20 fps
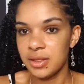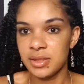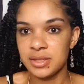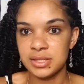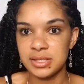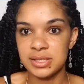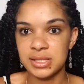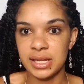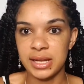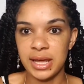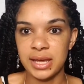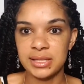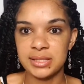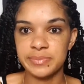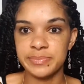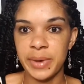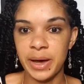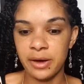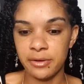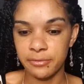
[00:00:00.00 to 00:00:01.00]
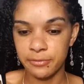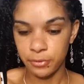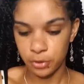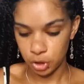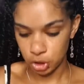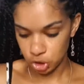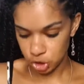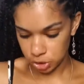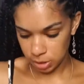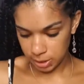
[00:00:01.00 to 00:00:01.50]
This is a nice bag
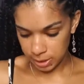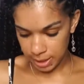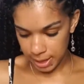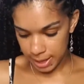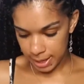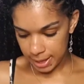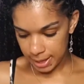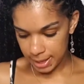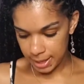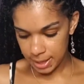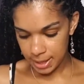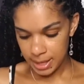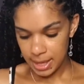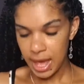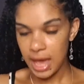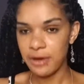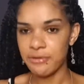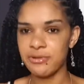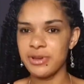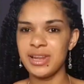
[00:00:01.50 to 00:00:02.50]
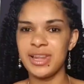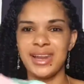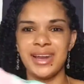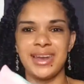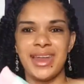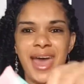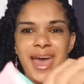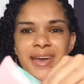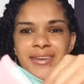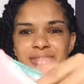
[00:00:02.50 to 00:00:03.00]
for July. I really
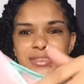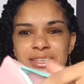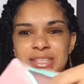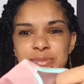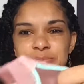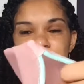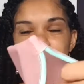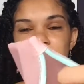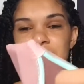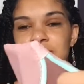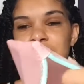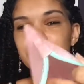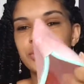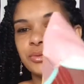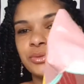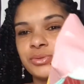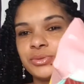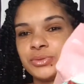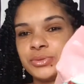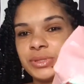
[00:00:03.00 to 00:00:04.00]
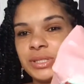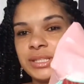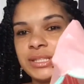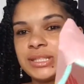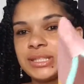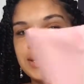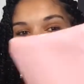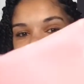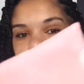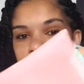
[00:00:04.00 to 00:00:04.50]
like this bag though.
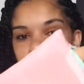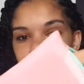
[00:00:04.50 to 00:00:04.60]
It's